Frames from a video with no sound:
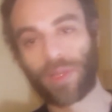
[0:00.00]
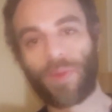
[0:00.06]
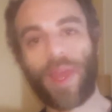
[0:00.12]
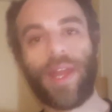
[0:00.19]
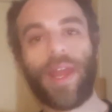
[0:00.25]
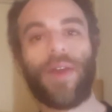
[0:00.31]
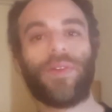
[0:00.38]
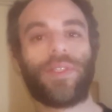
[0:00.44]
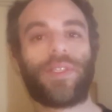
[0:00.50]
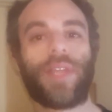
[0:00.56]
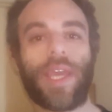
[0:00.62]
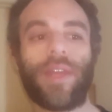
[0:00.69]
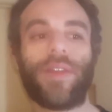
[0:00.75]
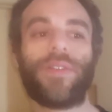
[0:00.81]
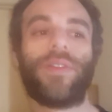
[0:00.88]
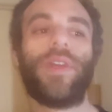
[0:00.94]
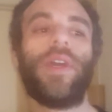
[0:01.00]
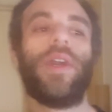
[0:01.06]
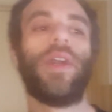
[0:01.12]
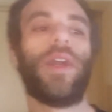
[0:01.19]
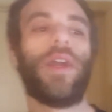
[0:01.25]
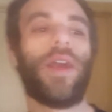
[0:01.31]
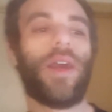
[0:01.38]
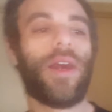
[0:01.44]
right now in Standard,
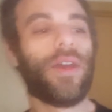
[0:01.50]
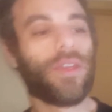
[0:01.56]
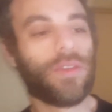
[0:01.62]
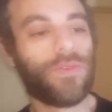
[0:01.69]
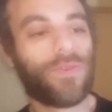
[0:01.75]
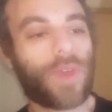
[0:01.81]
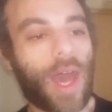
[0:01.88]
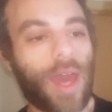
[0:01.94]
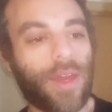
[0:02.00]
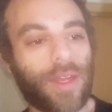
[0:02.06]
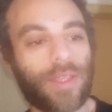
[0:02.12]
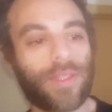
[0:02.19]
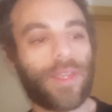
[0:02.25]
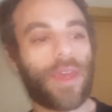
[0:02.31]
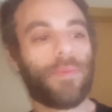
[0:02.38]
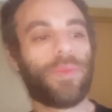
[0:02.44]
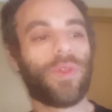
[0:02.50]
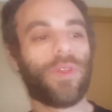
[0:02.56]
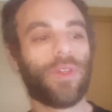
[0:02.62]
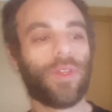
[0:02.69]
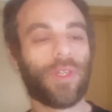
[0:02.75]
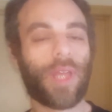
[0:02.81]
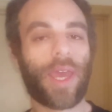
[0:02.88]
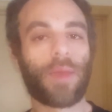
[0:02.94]
you've got an
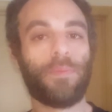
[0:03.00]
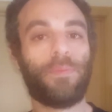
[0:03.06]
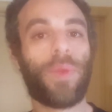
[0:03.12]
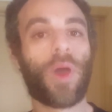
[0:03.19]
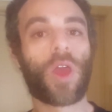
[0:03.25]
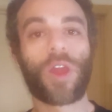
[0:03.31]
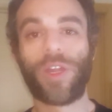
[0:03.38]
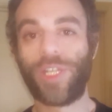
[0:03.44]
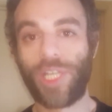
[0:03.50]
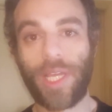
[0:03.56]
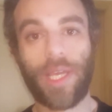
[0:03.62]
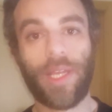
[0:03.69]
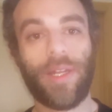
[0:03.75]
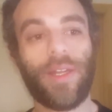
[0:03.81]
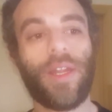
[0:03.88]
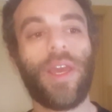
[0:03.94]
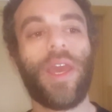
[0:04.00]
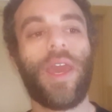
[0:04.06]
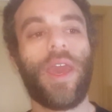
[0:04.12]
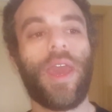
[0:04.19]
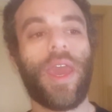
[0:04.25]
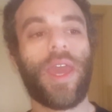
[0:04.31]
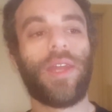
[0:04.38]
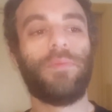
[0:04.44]
example like Barge In,
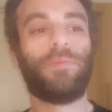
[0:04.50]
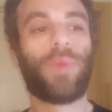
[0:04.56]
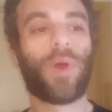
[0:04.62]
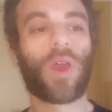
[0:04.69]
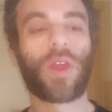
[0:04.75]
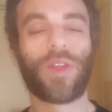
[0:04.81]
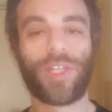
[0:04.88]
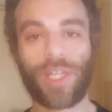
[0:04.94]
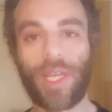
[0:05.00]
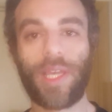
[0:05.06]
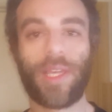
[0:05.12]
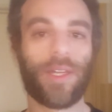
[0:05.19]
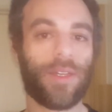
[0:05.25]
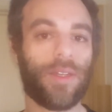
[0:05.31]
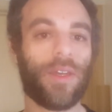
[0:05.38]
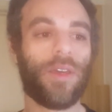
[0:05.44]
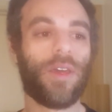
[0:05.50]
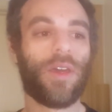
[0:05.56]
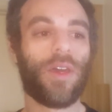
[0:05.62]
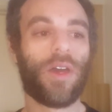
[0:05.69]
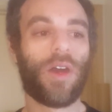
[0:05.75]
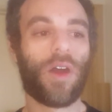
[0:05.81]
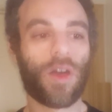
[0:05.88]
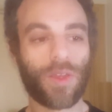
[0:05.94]
and Barge In
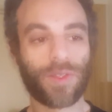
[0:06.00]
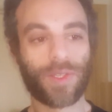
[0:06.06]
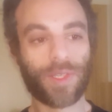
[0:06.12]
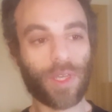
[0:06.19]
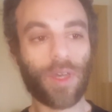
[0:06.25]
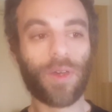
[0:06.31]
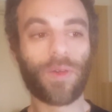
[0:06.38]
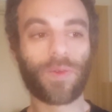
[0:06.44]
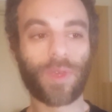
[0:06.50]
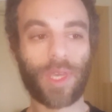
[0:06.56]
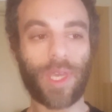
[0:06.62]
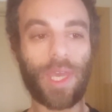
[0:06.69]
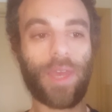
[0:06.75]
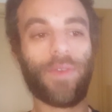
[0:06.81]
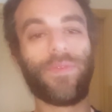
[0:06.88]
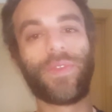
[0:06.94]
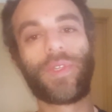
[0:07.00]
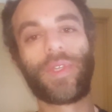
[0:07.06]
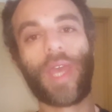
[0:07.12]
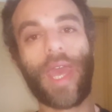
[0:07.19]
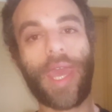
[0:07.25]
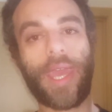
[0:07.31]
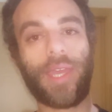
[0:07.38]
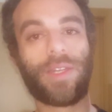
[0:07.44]
also gives
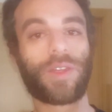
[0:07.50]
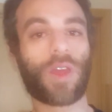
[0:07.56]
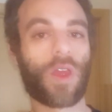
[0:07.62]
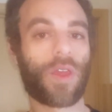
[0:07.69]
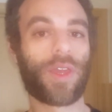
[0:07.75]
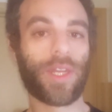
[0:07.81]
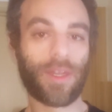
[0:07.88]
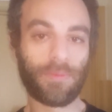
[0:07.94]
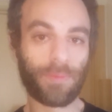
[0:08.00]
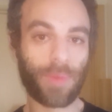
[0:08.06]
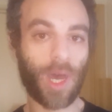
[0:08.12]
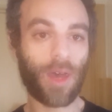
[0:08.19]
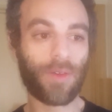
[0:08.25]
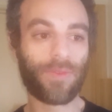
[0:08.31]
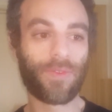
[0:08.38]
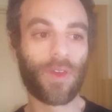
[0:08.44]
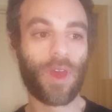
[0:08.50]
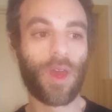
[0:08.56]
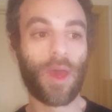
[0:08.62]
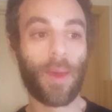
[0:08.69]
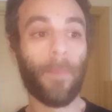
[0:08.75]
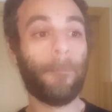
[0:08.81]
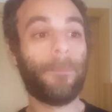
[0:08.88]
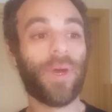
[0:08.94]
a targeted buff,
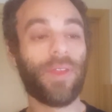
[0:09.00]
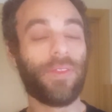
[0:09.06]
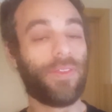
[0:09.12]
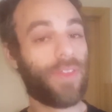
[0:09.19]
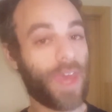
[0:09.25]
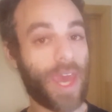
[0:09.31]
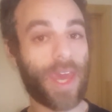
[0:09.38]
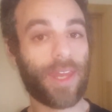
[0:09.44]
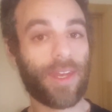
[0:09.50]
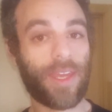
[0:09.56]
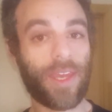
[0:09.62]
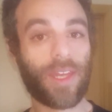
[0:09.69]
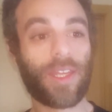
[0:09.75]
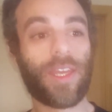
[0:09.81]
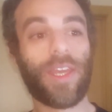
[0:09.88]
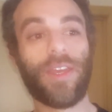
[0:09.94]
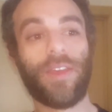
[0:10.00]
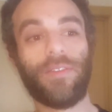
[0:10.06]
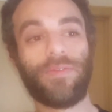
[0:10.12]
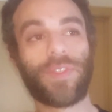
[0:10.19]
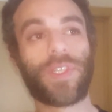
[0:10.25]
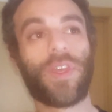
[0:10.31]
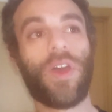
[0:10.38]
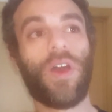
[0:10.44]
but then it
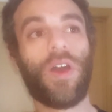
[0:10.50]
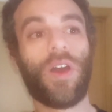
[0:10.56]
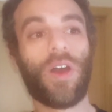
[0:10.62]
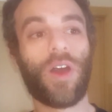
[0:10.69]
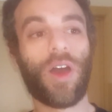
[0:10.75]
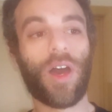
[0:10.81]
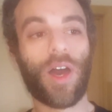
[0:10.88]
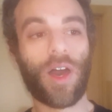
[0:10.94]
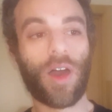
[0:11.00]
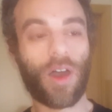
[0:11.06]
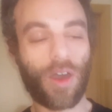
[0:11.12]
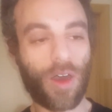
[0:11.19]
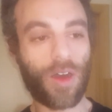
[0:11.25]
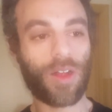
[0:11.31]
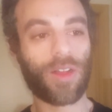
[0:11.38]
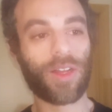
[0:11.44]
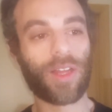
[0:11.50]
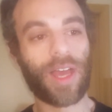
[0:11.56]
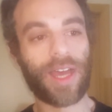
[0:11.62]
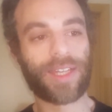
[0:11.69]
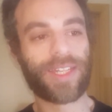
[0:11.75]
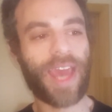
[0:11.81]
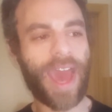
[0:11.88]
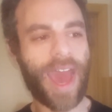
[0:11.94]
gives all
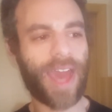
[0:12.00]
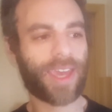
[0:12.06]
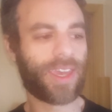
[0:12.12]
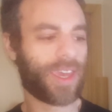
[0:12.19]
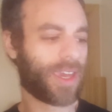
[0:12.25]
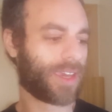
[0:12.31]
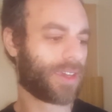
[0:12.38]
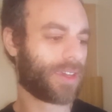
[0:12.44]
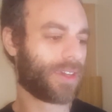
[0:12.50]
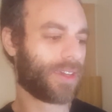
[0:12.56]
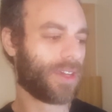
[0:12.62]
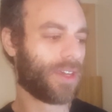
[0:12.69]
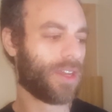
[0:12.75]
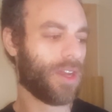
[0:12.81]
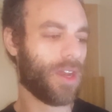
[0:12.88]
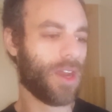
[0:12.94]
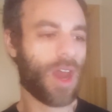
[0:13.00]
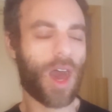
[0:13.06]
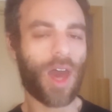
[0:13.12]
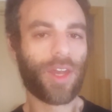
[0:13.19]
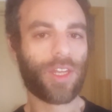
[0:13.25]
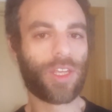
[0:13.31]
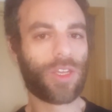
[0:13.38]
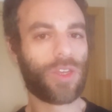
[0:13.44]
attacking
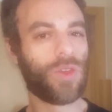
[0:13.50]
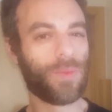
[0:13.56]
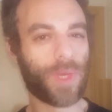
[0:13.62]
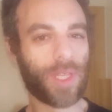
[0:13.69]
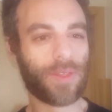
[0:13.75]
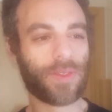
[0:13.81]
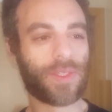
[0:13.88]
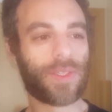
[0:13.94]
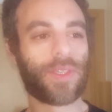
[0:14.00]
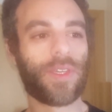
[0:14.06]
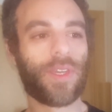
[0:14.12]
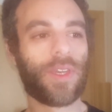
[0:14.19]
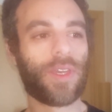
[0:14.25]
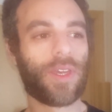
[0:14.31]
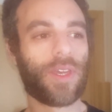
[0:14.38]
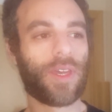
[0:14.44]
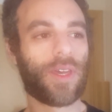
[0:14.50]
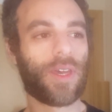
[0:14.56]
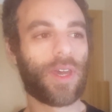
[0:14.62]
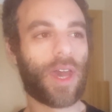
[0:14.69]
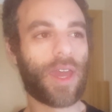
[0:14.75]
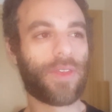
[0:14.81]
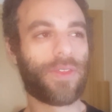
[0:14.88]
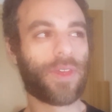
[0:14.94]
non-humans,
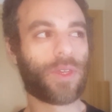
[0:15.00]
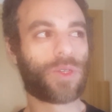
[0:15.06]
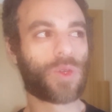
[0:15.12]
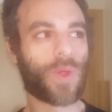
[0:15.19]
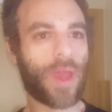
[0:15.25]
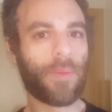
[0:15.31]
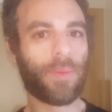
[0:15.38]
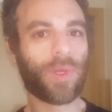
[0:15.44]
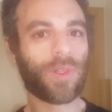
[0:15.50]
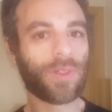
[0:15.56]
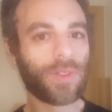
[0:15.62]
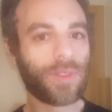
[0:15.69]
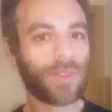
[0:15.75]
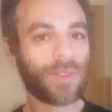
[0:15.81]
I think, trample,